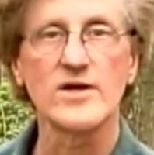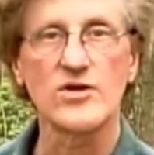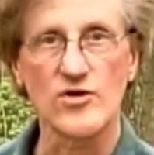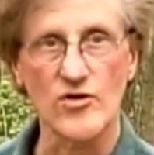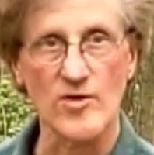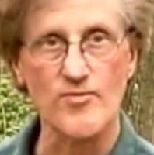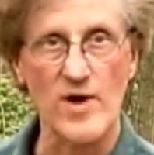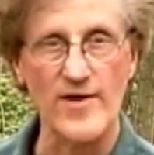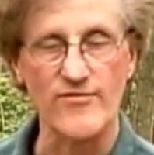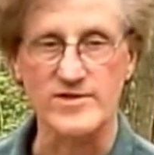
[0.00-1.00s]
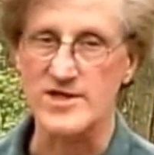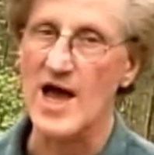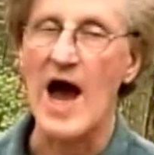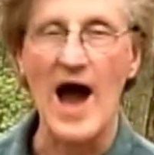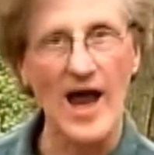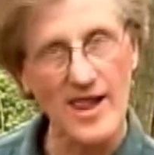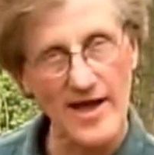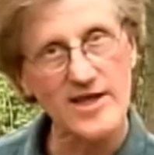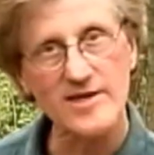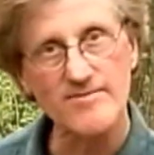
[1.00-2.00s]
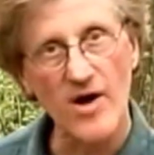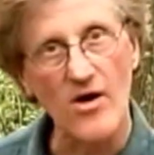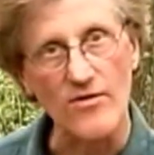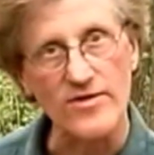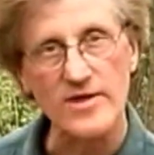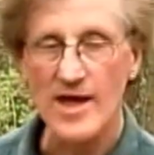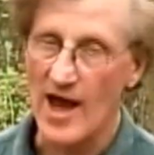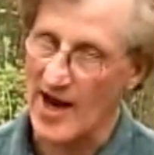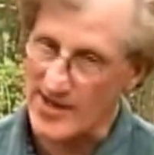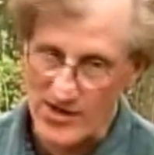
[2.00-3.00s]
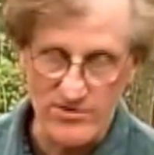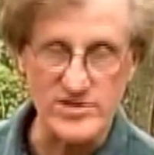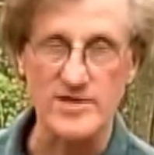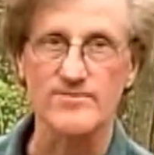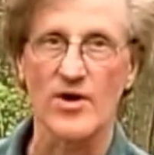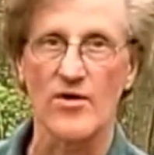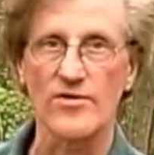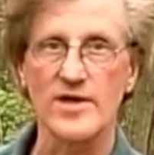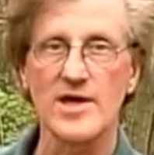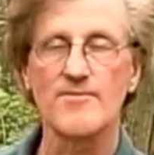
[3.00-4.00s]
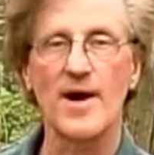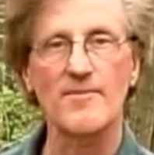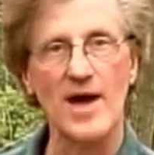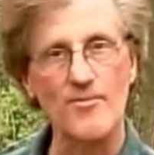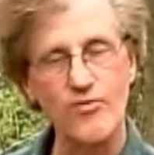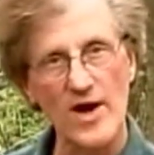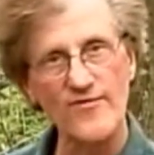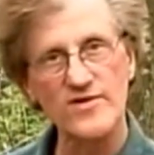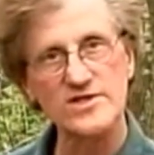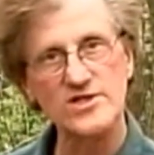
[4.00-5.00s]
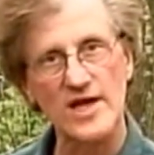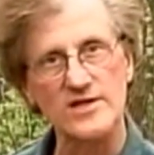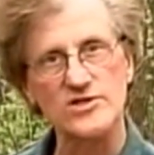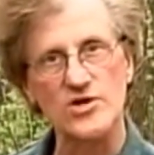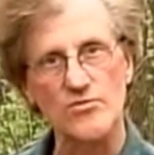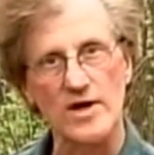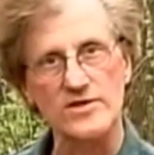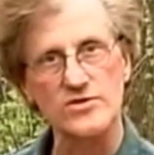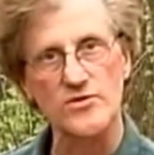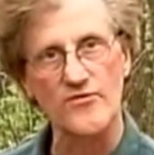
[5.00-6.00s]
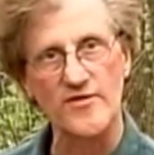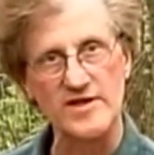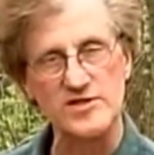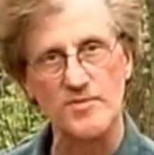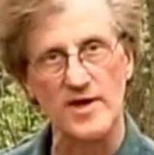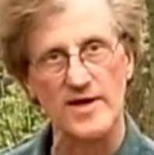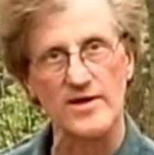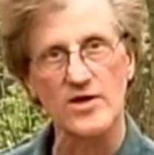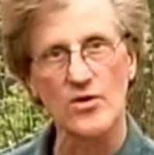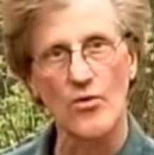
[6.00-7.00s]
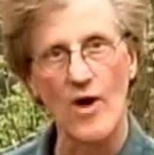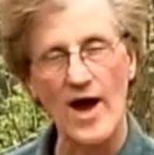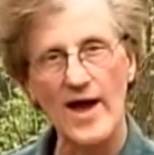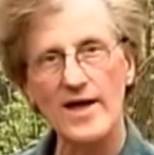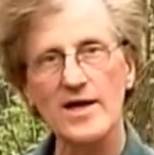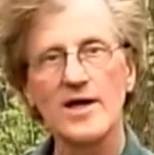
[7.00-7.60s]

Your preference. I like them both. I use them both. But my preference tends to run to a fixed blade. Why?